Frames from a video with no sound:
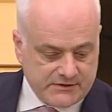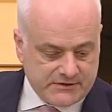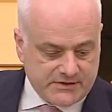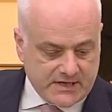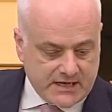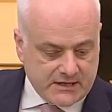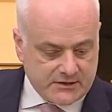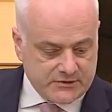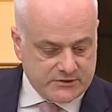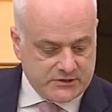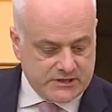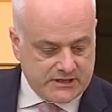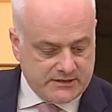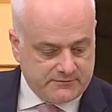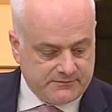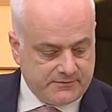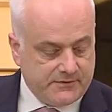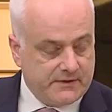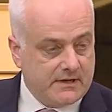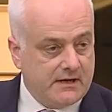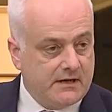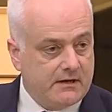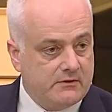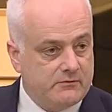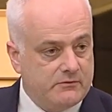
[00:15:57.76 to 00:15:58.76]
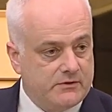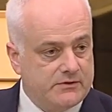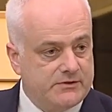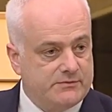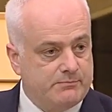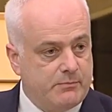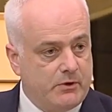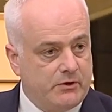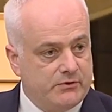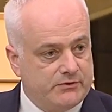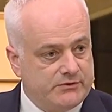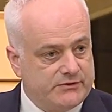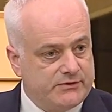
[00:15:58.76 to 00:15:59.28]
Secretary for that
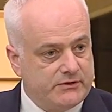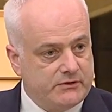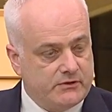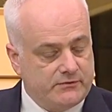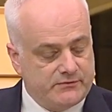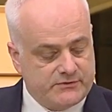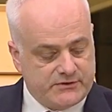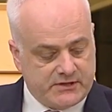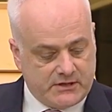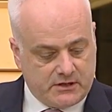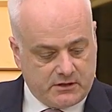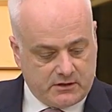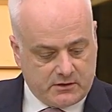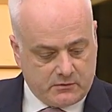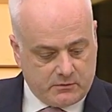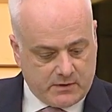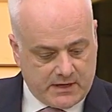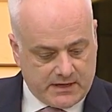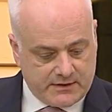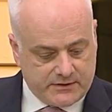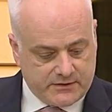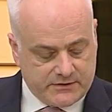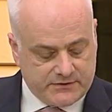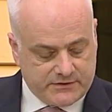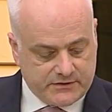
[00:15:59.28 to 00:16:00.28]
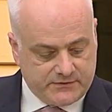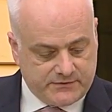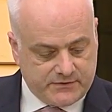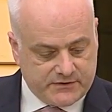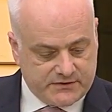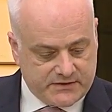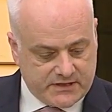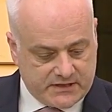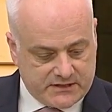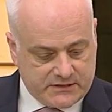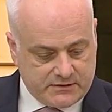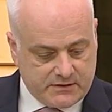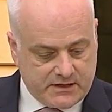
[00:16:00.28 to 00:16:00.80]
response and obviously her awareness of the
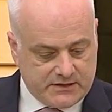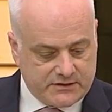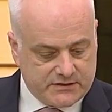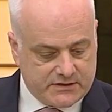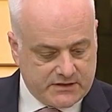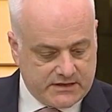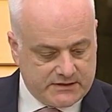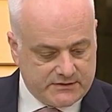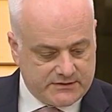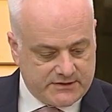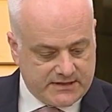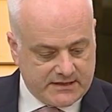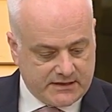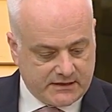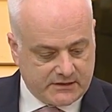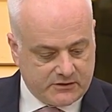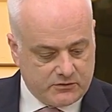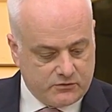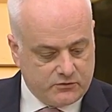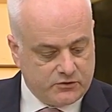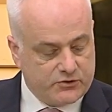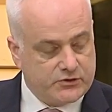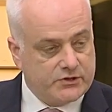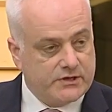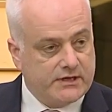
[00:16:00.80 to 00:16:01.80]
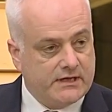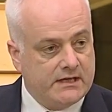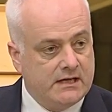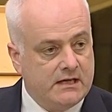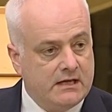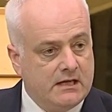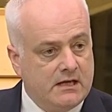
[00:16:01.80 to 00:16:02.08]
situation in Tillicoultry.